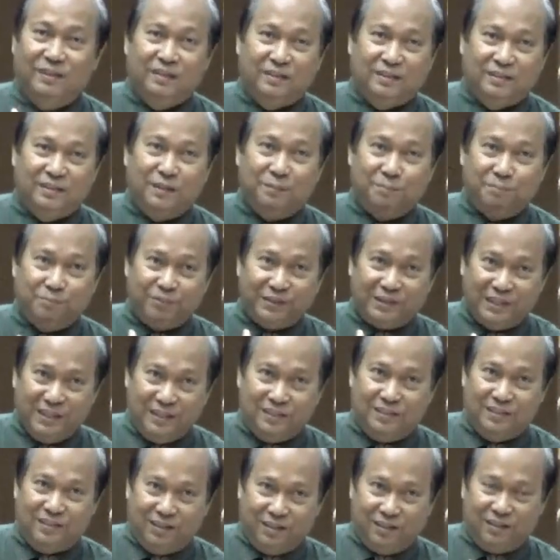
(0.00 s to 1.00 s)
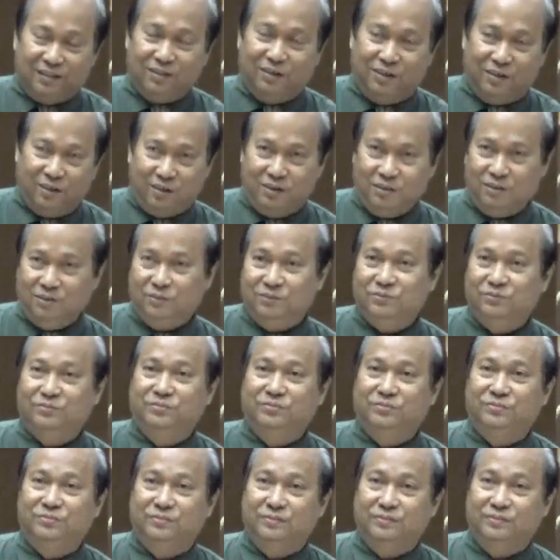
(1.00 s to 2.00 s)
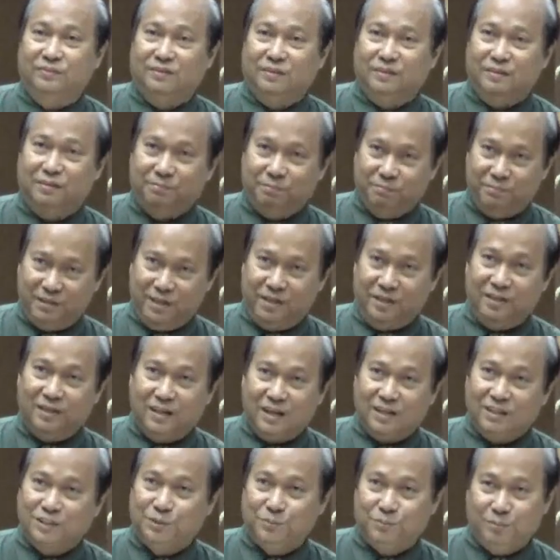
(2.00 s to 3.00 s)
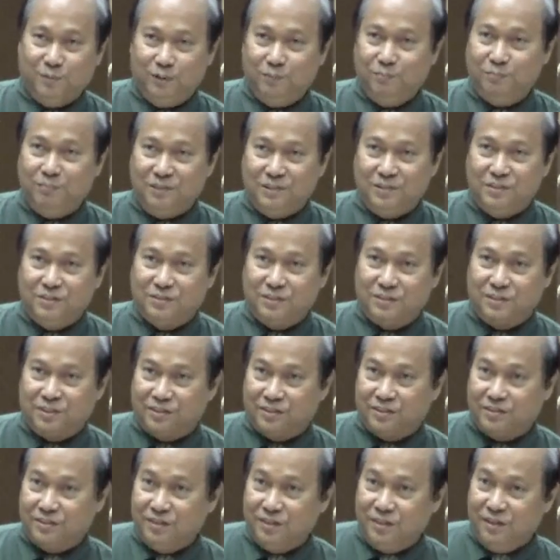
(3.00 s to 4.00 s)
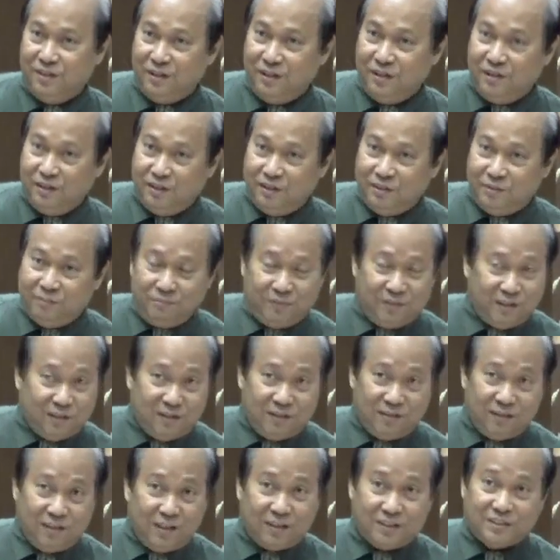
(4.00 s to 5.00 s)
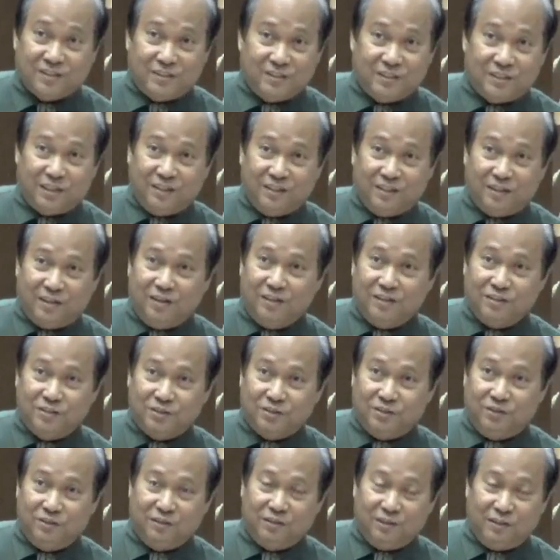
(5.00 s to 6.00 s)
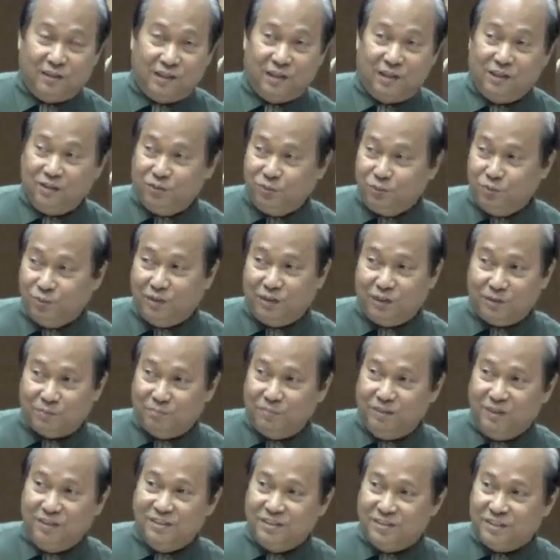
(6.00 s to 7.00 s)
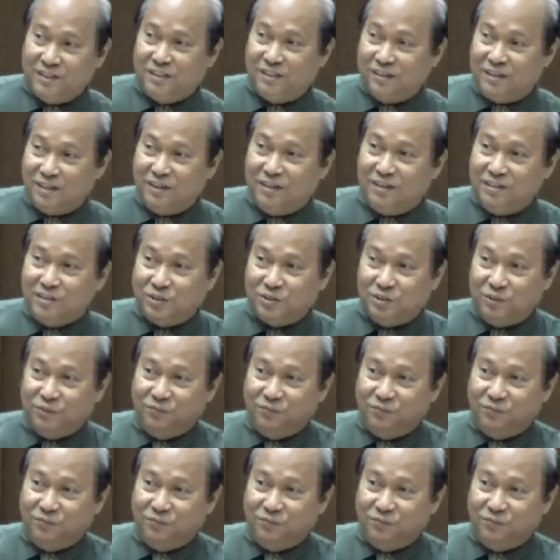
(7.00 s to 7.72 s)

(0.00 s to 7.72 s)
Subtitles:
the breeding of being gospel preachers. The next generation, and I do not mean generation